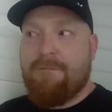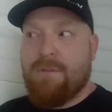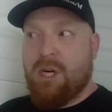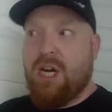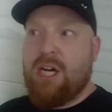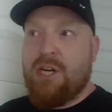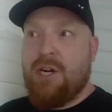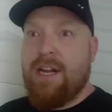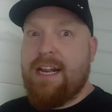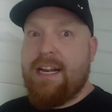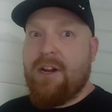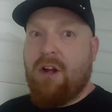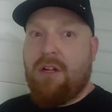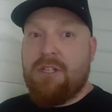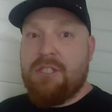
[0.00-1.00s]
for
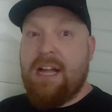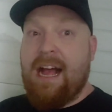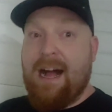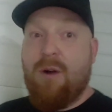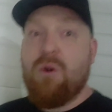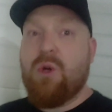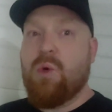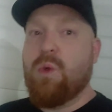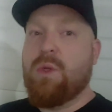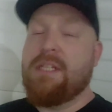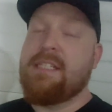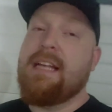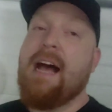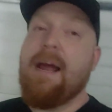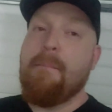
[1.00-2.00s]
$180. How cool
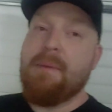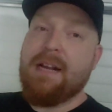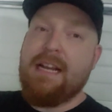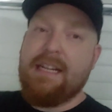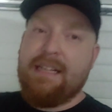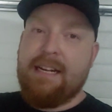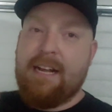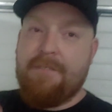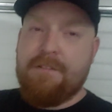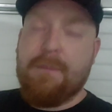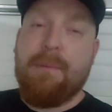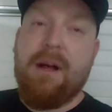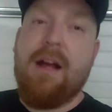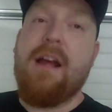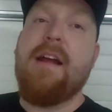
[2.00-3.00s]
is that? But I did have to
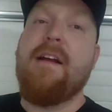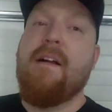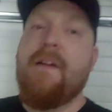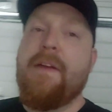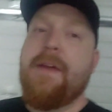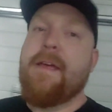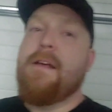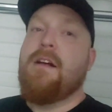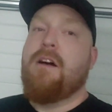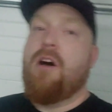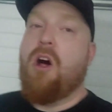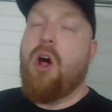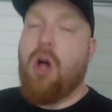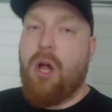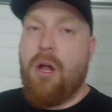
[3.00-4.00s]
buy
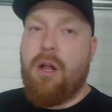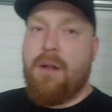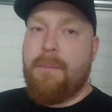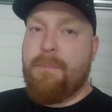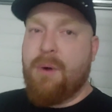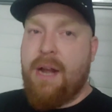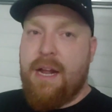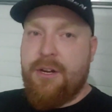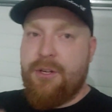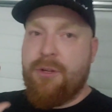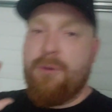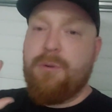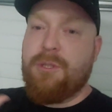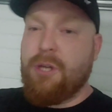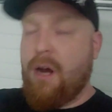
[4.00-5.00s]
all brand
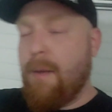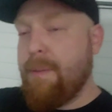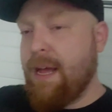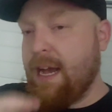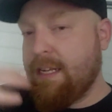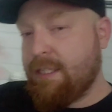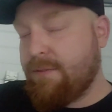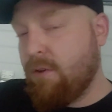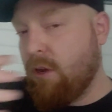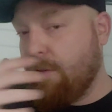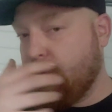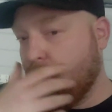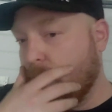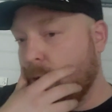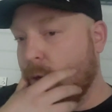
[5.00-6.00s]
new top hats for all
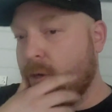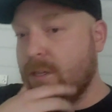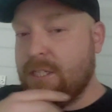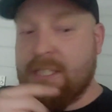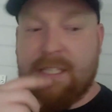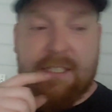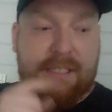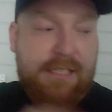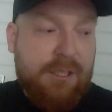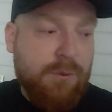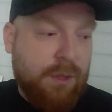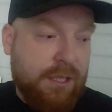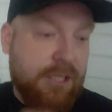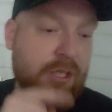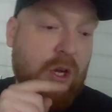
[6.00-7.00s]
four corners because these
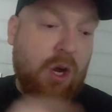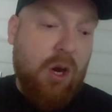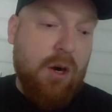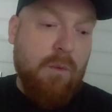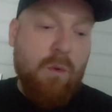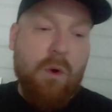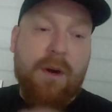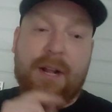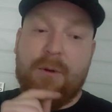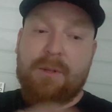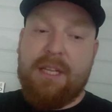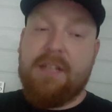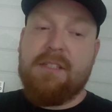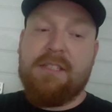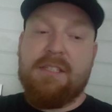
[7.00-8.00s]
ones are worn. I don't
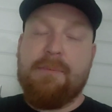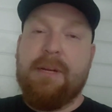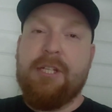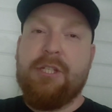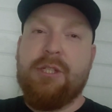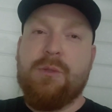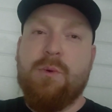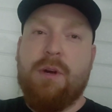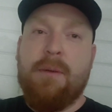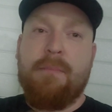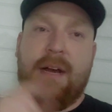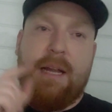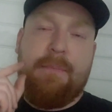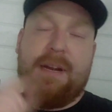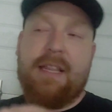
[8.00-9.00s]
think the suspension's worn in
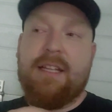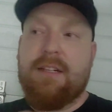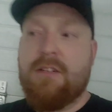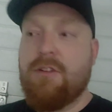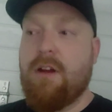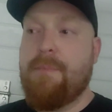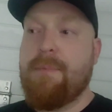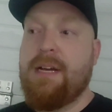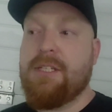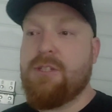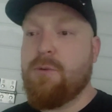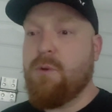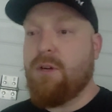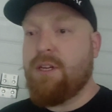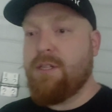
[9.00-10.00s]
mine, but I think the top hats
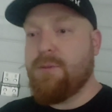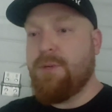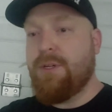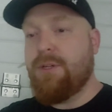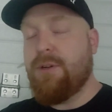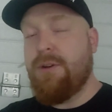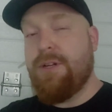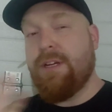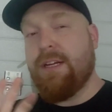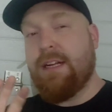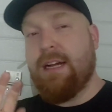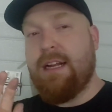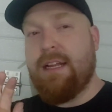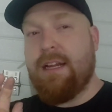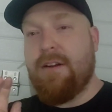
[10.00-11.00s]
are worn because when you turn, you can
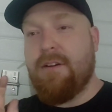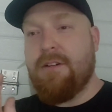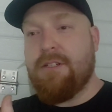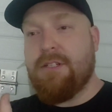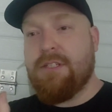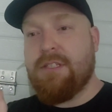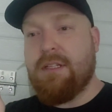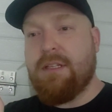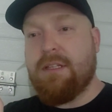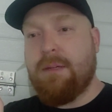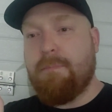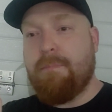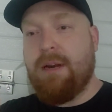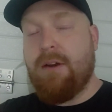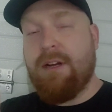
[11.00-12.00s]
kind of hear just the little
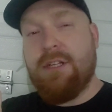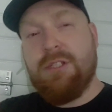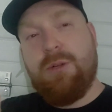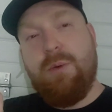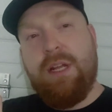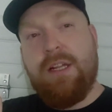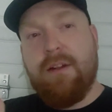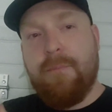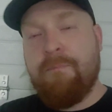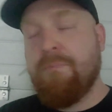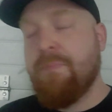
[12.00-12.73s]
bearing squeak.